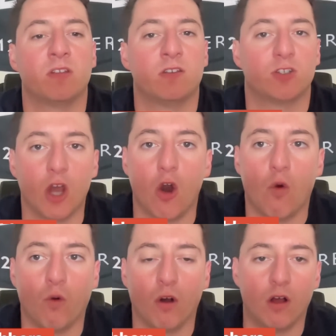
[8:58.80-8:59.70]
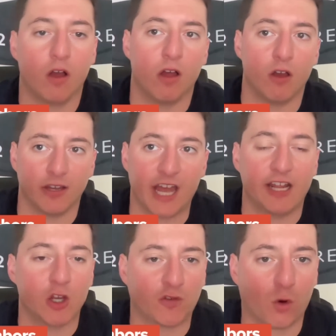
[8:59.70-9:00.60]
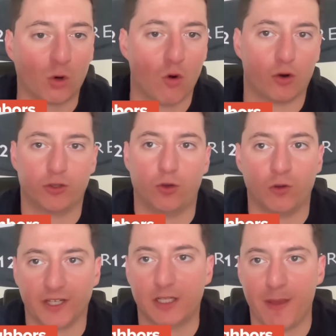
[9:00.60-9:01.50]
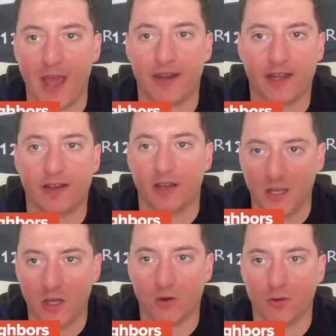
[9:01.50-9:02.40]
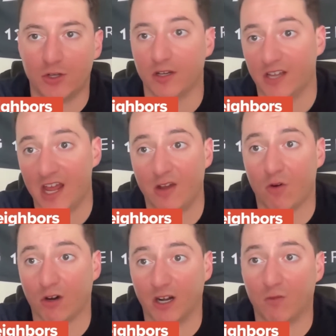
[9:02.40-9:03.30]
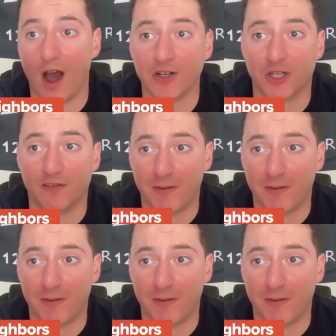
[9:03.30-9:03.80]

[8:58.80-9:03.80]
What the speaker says: So getting those four corner schools expanding, huge. Getting Oregon and Washington, if